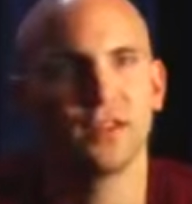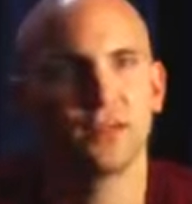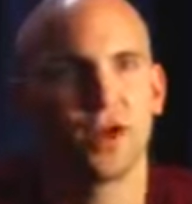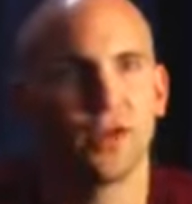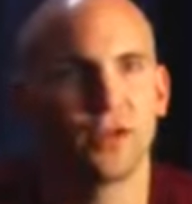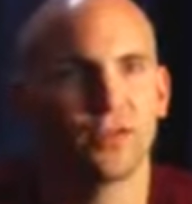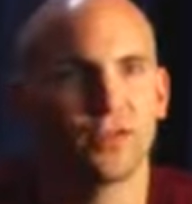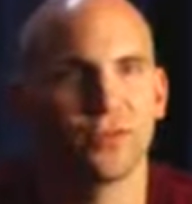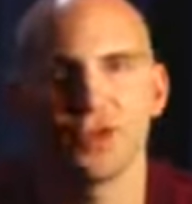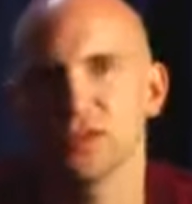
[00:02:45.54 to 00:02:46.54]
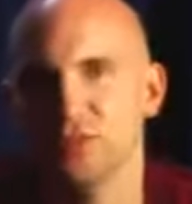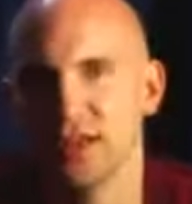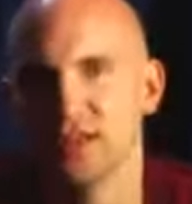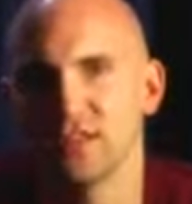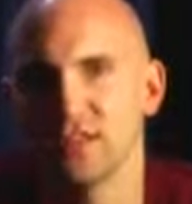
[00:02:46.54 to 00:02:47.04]
them going from just
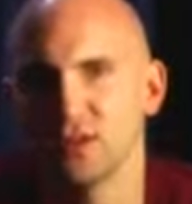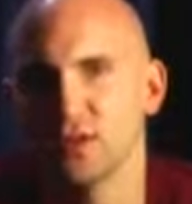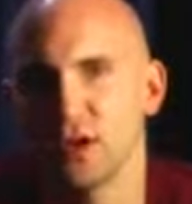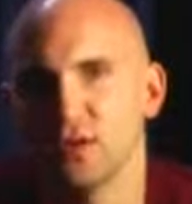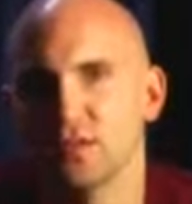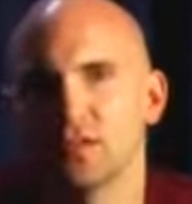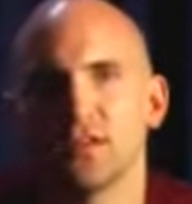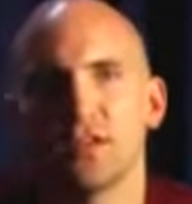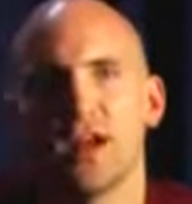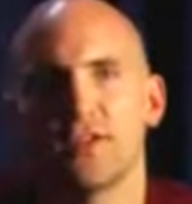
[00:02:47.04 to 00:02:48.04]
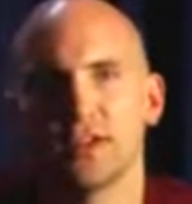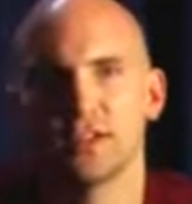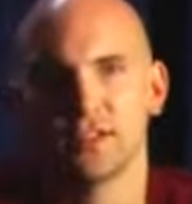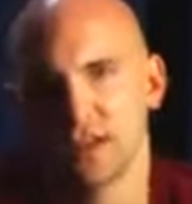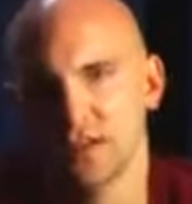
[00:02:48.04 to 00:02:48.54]
playing single notes and still having a
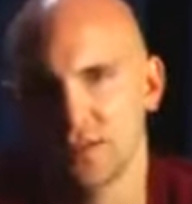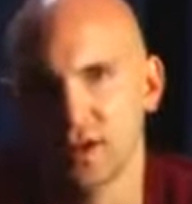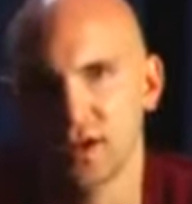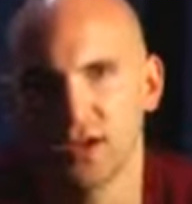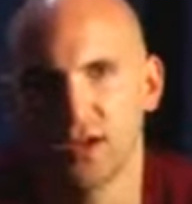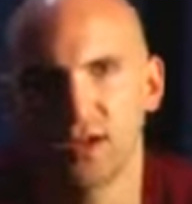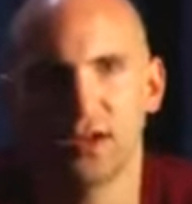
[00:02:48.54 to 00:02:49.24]
satisfying